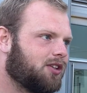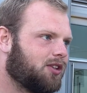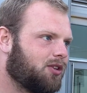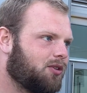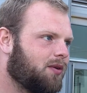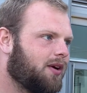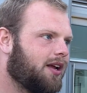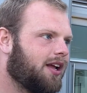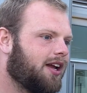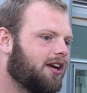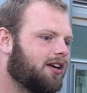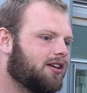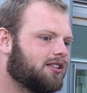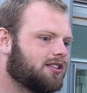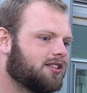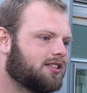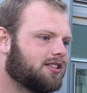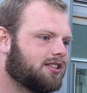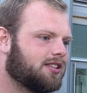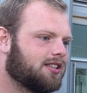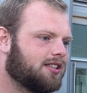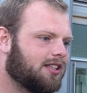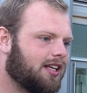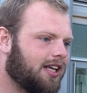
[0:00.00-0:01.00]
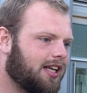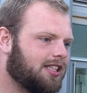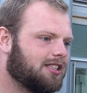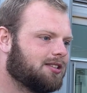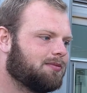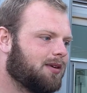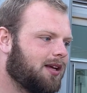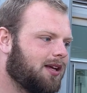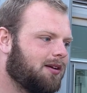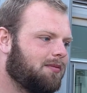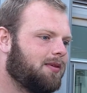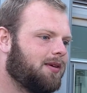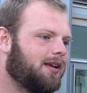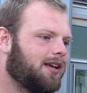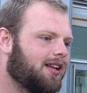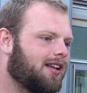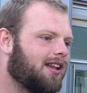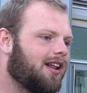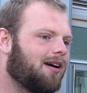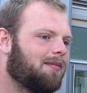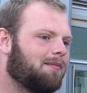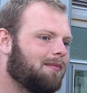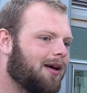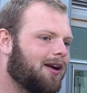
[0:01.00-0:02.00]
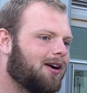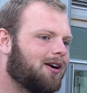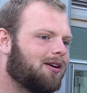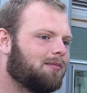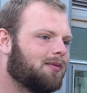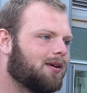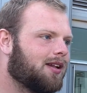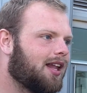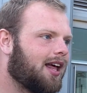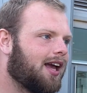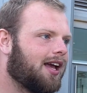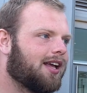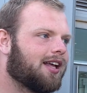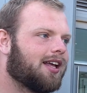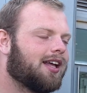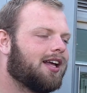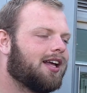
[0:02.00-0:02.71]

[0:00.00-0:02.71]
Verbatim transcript: three years, he's made me a lot better. But like,